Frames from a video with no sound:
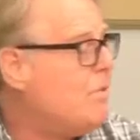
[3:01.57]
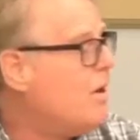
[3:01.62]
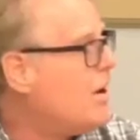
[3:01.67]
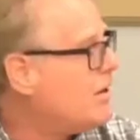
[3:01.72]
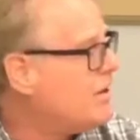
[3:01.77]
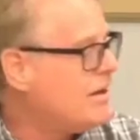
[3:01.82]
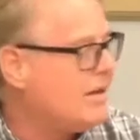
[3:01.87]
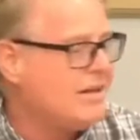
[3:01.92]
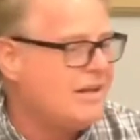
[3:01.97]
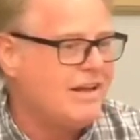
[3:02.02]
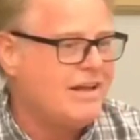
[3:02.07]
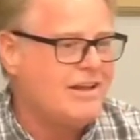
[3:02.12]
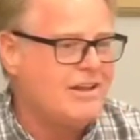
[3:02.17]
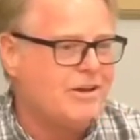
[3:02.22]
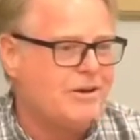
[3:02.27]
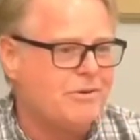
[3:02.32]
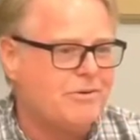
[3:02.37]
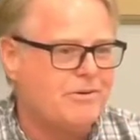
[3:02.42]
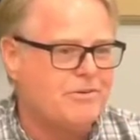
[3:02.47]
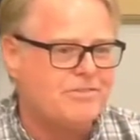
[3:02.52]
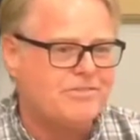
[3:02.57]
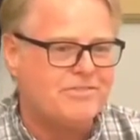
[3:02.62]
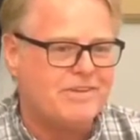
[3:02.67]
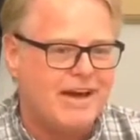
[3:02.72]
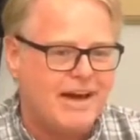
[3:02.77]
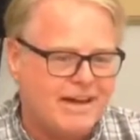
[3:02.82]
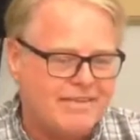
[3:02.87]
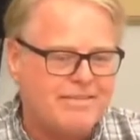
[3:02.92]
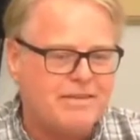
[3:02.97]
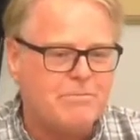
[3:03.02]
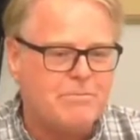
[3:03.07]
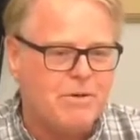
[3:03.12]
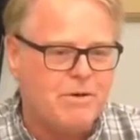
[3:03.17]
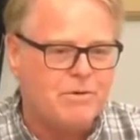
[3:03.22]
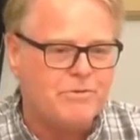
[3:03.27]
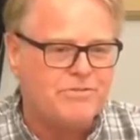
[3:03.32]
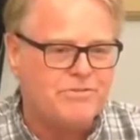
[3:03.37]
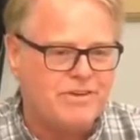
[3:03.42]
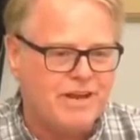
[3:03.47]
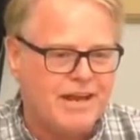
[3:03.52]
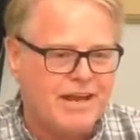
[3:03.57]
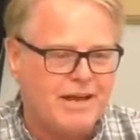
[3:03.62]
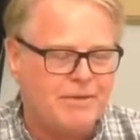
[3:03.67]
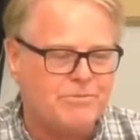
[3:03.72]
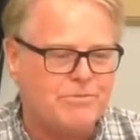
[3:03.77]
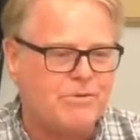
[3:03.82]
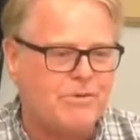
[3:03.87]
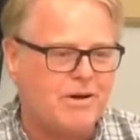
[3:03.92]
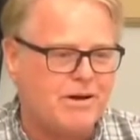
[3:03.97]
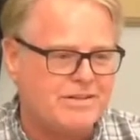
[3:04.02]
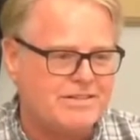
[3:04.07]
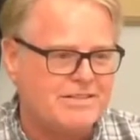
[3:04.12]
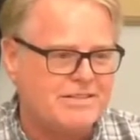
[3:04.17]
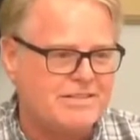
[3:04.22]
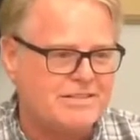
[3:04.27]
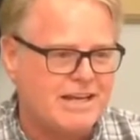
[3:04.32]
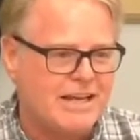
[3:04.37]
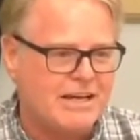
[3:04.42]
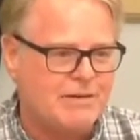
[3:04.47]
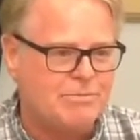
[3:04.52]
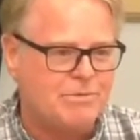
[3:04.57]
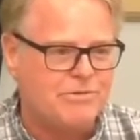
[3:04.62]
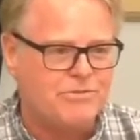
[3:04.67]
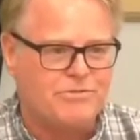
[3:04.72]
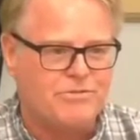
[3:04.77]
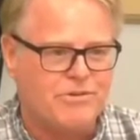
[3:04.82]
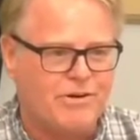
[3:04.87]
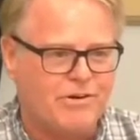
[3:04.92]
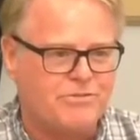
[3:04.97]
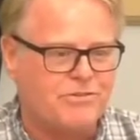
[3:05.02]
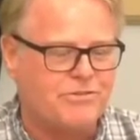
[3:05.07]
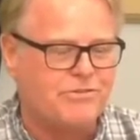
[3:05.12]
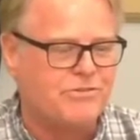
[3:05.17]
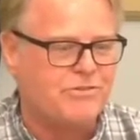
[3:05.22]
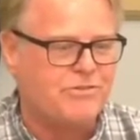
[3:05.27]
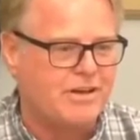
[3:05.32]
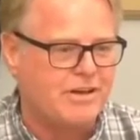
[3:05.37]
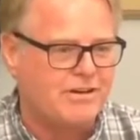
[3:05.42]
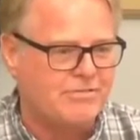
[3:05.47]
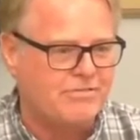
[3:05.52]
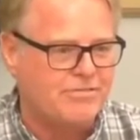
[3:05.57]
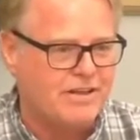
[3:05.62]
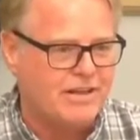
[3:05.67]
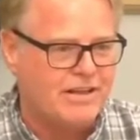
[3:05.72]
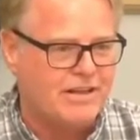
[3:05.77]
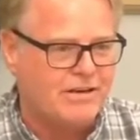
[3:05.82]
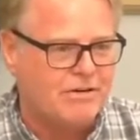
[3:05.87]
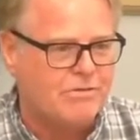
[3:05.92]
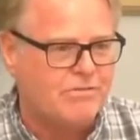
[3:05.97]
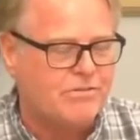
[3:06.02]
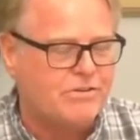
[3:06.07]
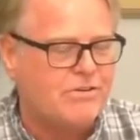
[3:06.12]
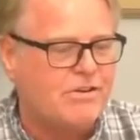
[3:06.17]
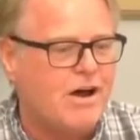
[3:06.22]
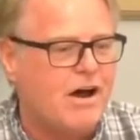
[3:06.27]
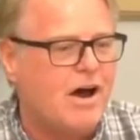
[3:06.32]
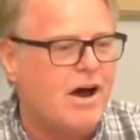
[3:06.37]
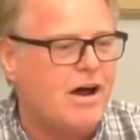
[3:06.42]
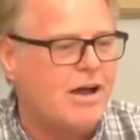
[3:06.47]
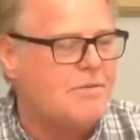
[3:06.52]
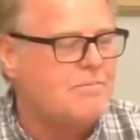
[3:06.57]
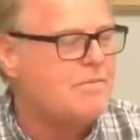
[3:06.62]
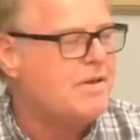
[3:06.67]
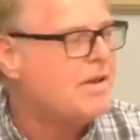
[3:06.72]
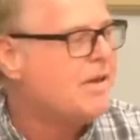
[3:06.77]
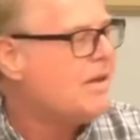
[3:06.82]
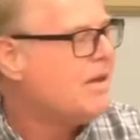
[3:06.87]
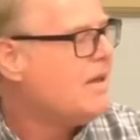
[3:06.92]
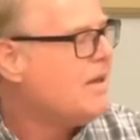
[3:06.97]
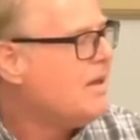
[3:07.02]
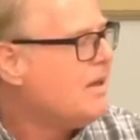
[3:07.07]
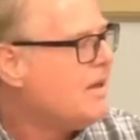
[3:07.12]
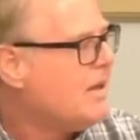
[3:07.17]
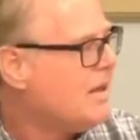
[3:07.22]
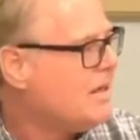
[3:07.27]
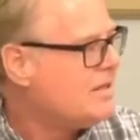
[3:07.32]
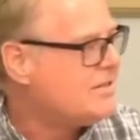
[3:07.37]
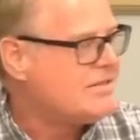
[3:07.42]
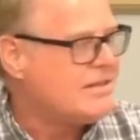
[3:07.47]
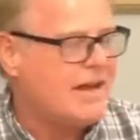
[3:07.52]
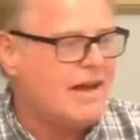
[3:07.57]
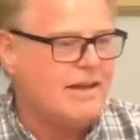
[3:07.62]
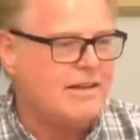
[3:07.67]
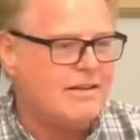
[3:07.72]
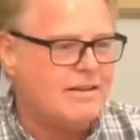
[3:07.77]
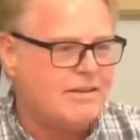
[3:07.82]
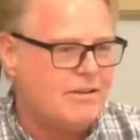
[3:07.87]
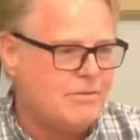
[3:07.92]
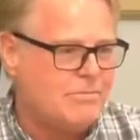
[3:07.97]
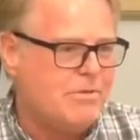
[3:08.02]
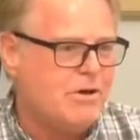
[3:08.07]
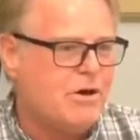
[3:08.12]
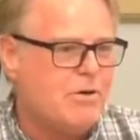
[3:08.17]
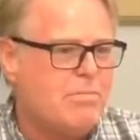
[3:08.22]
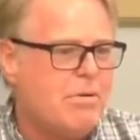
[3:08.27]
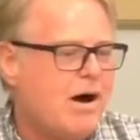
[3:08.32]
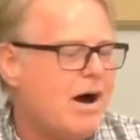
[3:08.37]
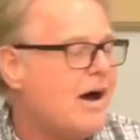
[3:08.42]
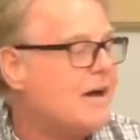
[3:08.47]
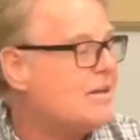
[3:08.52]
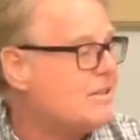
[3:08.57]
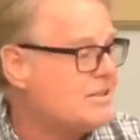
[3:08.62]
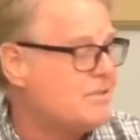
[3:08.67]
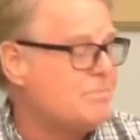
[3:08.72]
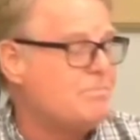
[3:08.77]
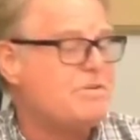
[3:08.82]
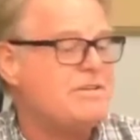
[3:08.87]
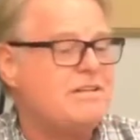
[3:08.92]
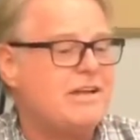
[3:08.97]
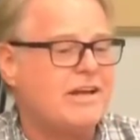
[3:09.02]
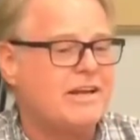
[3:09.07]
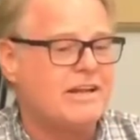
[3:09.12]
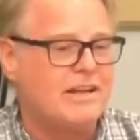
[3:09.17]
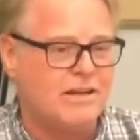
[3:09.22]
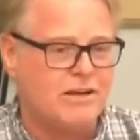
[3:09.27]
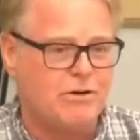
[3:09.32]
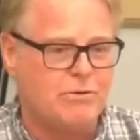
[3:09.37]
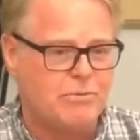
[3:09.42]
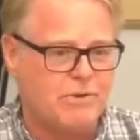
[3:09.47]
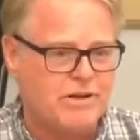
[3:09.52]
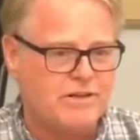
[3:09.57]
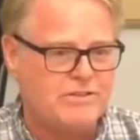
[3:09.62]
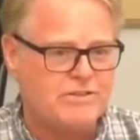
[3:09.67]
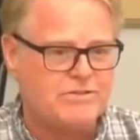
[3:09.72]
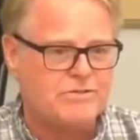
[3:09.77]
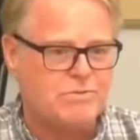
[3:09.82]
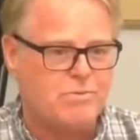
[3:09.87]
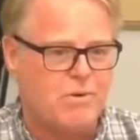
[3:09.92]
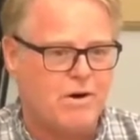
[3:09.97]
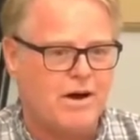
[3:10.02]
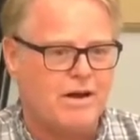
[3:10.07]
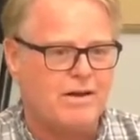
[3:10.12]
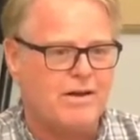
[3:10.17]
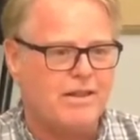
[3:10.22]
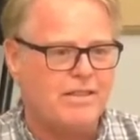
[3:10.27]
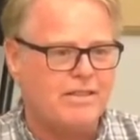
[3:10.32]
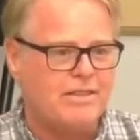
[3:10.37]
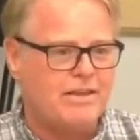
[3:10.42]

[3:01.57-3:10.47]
abundantly clear is not that most dams are unsustainable structures and are going to fill in over time, is that the mill pond is a particularly egregious one.